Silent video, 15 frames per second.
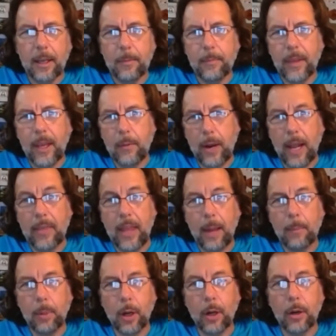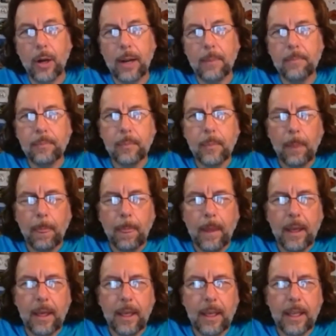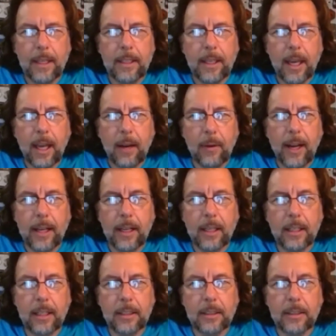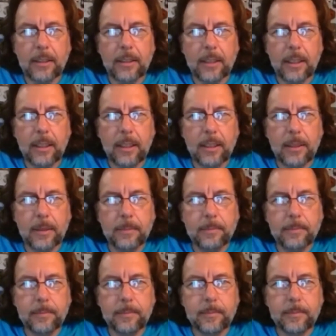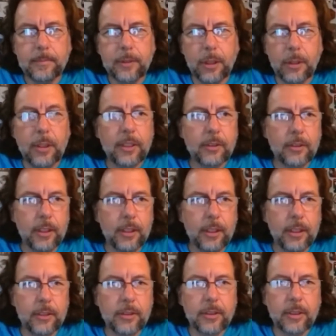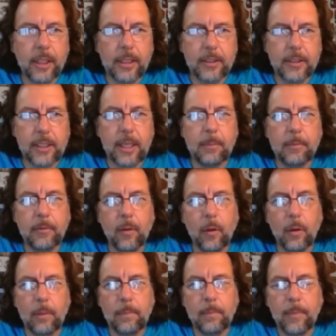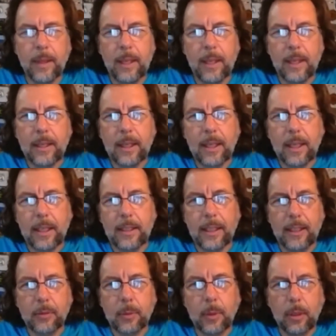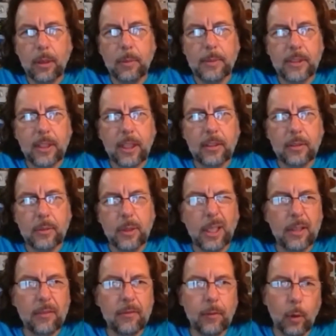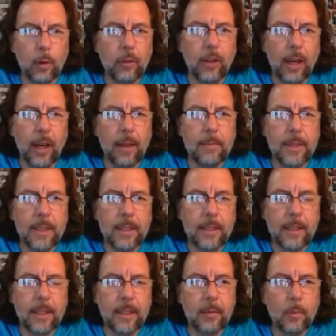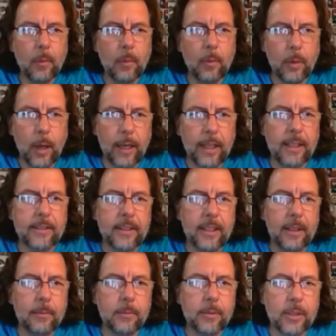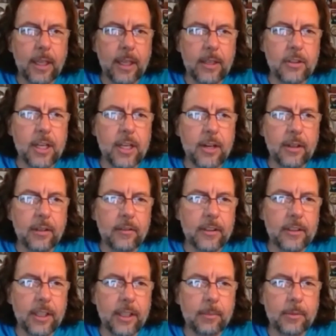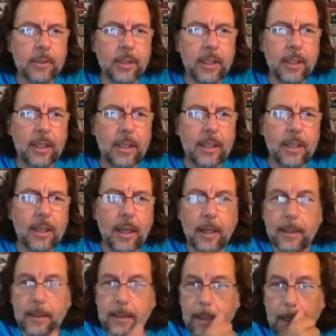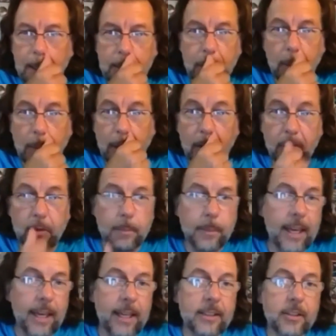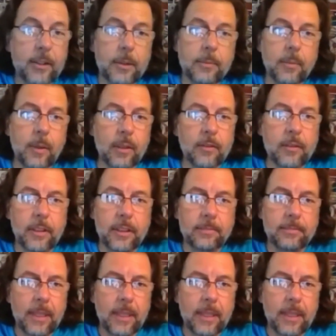They ran that program. And I ran a junior series team for them. And that's what got me started really full-time in running teams and engineering for teams. And so I went on from there to work for